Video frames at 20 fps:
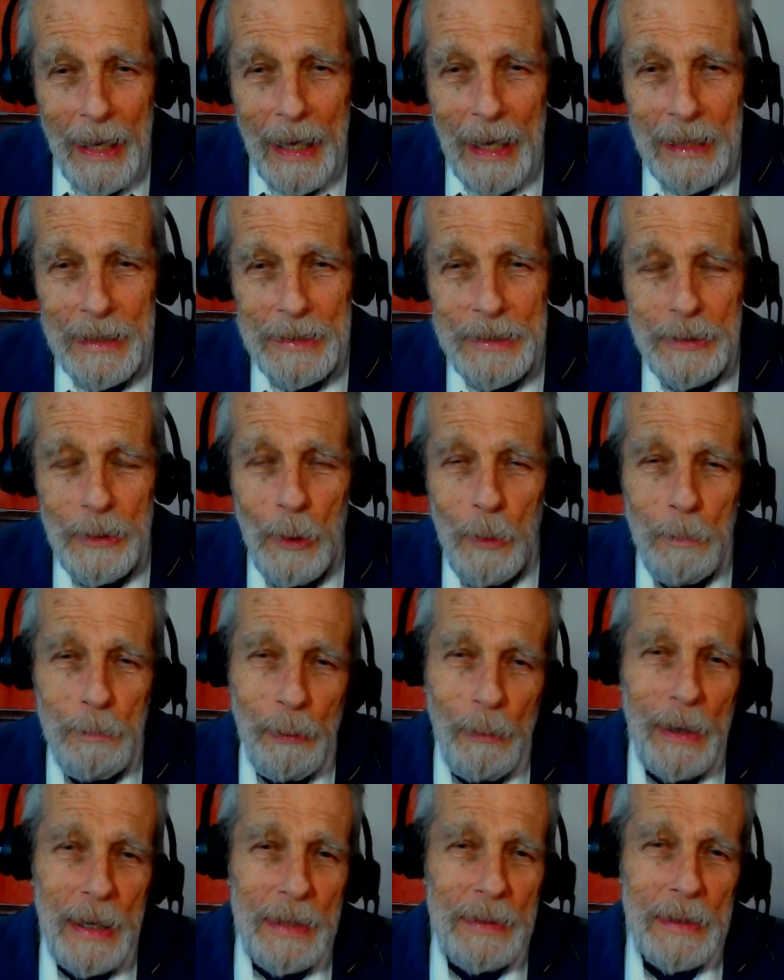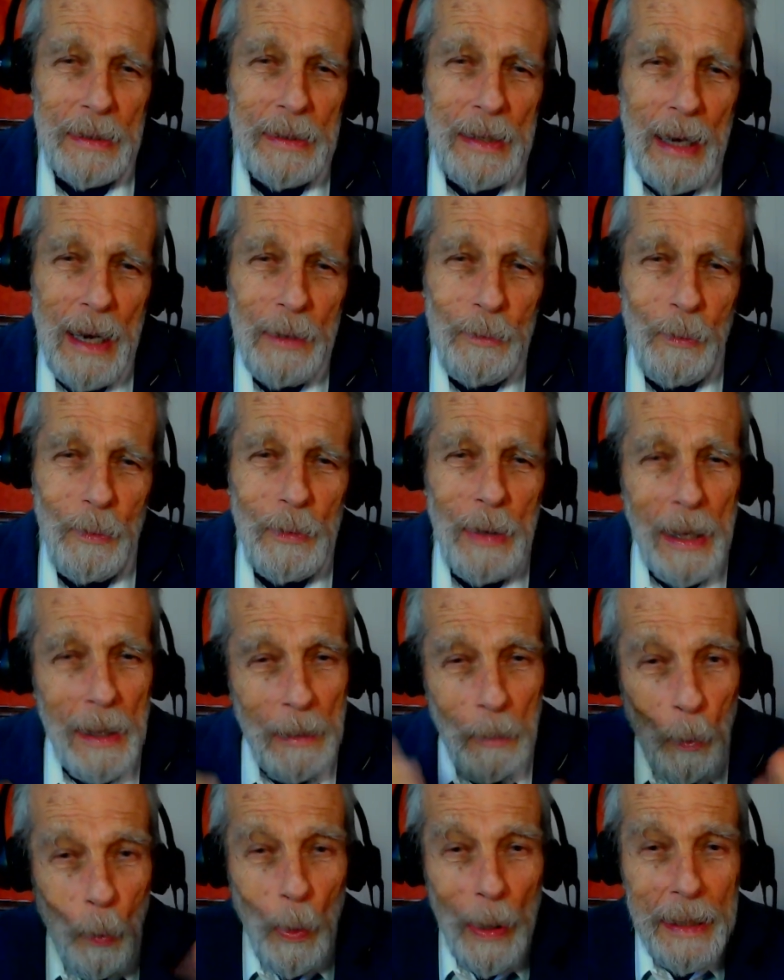And so pray that God will
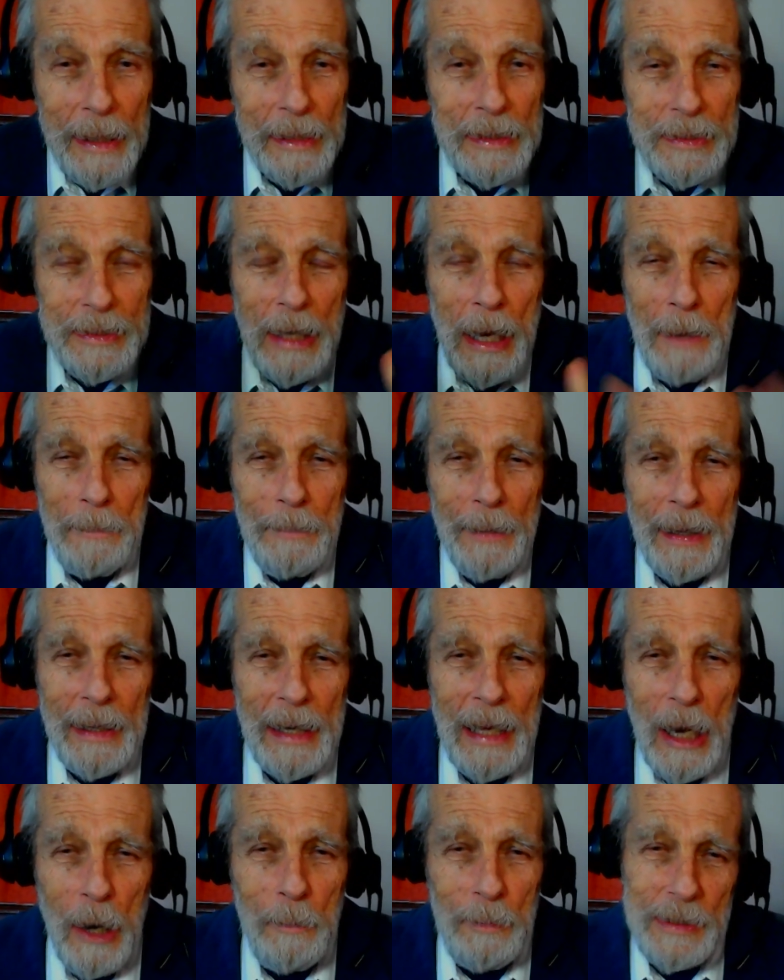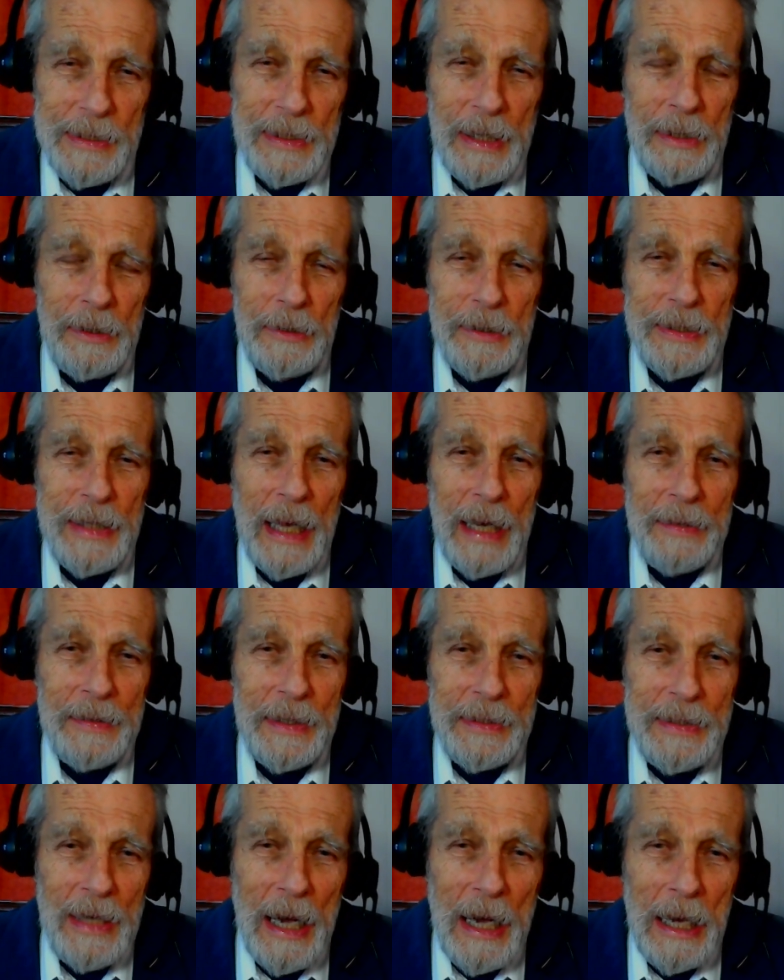wake us up and help us understand
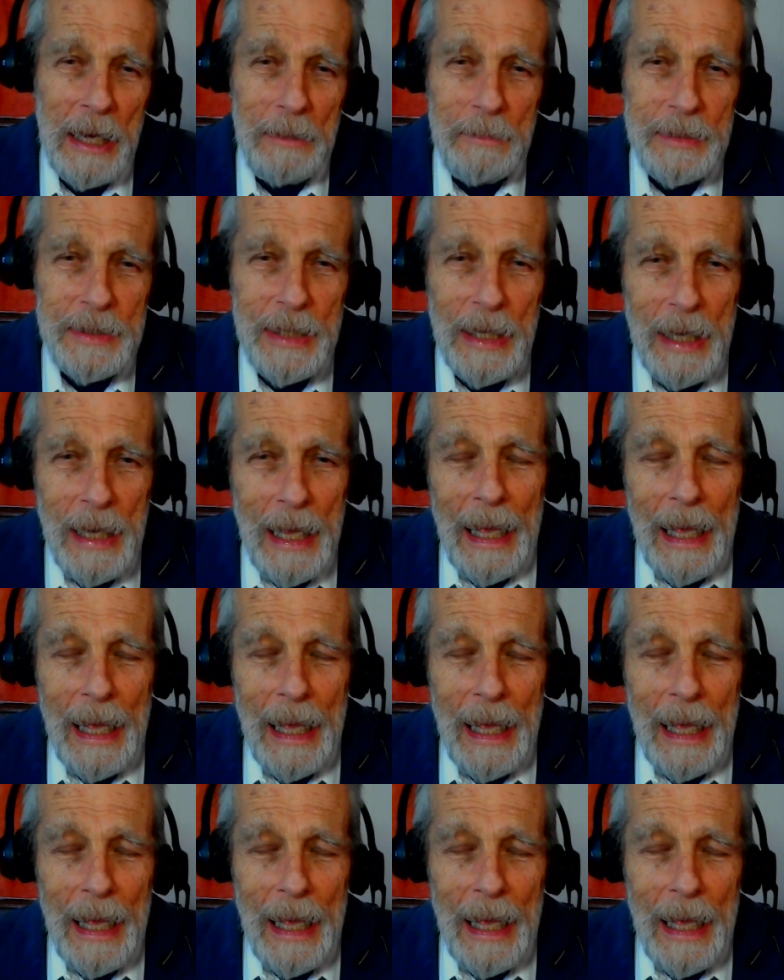the times.